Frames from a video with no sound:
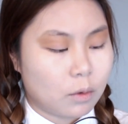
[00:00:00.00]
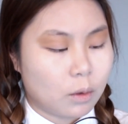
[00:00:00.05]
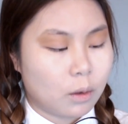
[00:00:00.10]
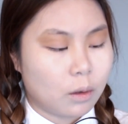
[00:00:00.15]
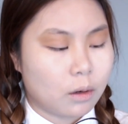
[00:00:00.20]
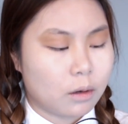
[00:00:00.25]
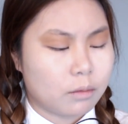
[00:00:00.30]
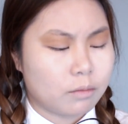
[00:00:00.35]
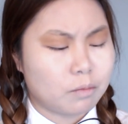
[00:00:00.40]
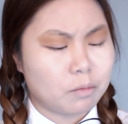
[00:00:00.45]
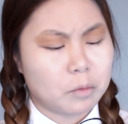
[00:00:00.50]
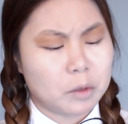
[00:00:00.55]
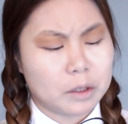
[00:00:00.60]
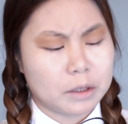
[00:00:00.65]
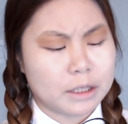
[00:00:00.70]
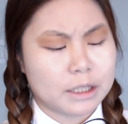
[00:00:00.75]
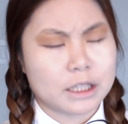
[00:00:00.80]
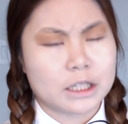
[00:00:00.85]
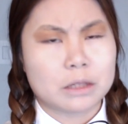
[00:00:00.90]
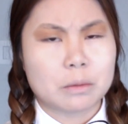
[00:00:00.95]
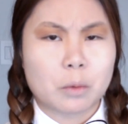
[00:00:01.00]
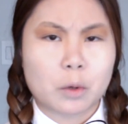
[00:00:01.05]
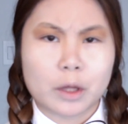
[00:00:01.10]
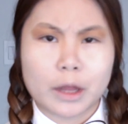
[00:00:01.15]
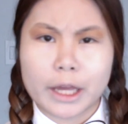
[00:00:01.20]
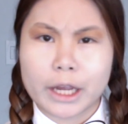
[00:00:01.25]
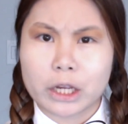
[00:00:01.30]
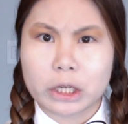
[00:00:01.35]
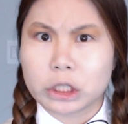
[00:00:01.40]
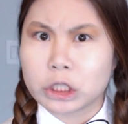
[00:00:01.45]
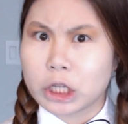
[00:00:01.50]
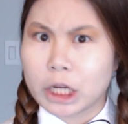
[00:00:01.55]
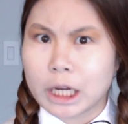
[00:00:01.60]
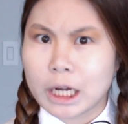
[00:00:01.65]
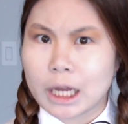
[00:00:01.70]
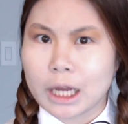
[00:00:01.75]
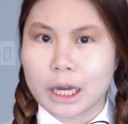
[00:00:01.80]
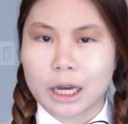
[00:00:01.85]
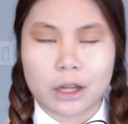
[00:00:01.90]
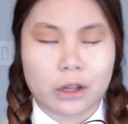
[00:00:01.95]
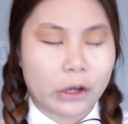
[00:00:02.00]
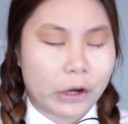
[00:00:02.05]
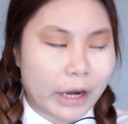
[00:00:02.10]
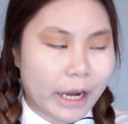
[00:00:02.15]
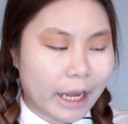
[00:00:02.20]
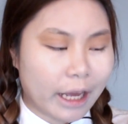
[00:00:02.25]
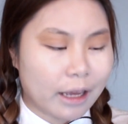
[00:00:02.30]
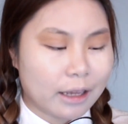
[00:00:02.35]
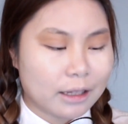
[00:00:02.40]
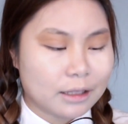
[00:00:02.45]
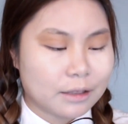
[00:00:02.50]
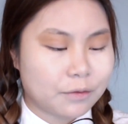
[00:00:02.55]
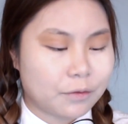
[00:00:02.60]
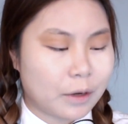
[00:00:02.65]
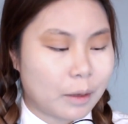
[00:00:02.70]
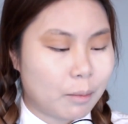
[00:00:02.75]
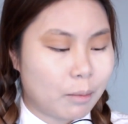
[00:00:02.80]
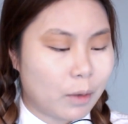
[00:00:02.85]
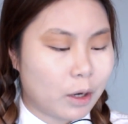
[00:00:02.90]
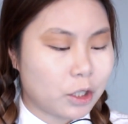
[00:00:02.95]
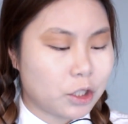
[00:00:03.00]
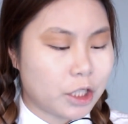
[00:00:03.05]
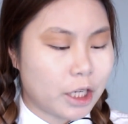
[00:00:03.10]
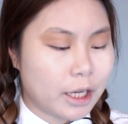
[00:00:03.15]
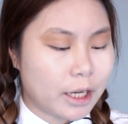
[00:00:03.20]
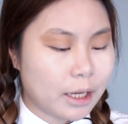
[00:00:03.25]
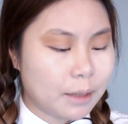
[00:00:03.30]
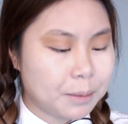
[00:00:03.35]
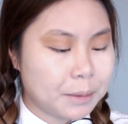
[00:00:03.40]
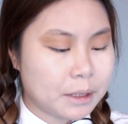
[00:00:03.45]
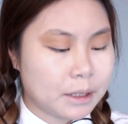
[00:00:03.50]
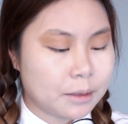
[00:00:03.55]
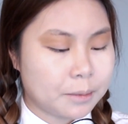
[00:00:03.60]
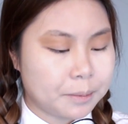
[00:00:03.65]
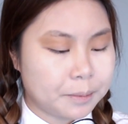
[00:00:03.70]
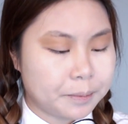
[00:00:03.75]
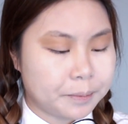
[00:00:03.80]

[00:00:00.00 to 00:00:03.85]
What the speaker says: Or, well, this is more like a shading color, I guess, from Marc Jacobs.